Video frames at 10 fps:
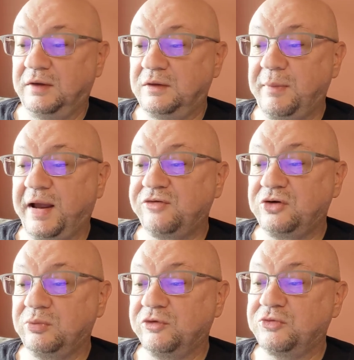The
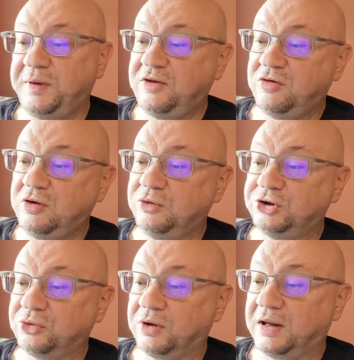master will speak to you
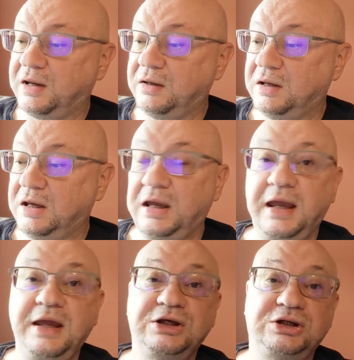shortly.
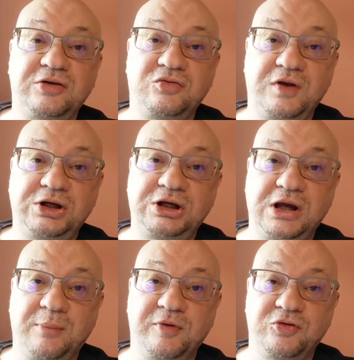He is just
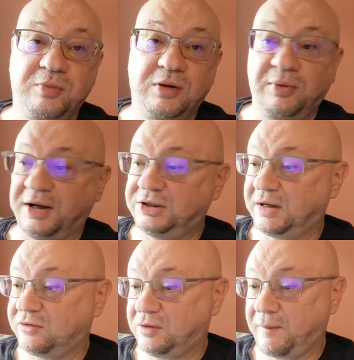finishing up a small
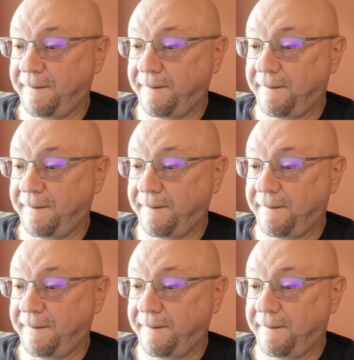project.